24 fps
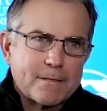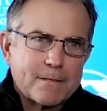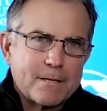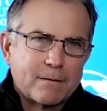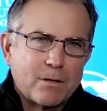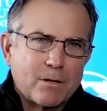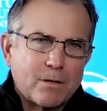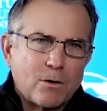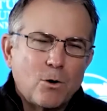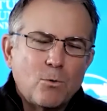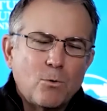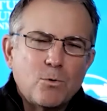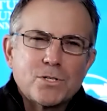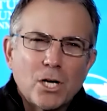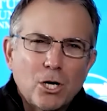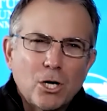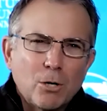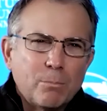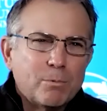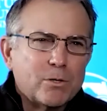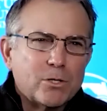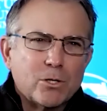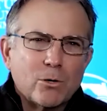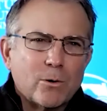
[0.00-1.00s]
who was
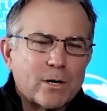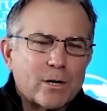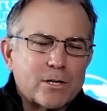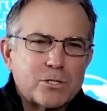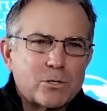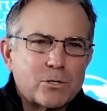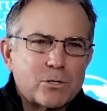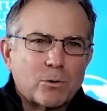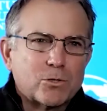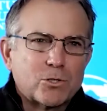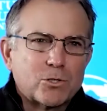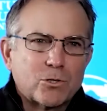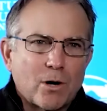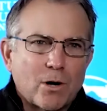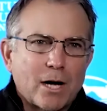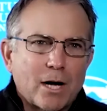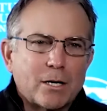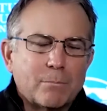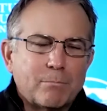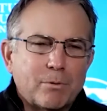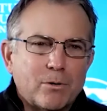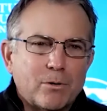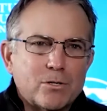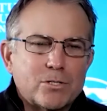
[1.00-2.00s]
helping you as you were trying
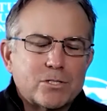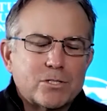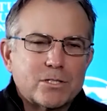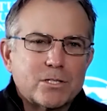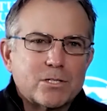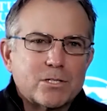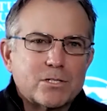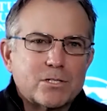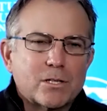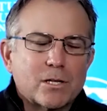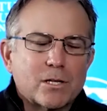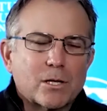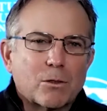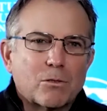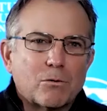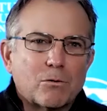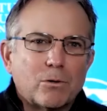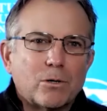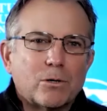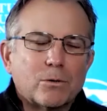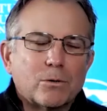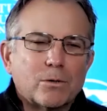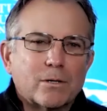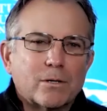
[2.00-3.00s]
to push this thing
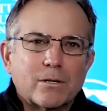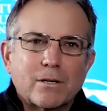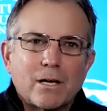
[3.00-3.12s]
through?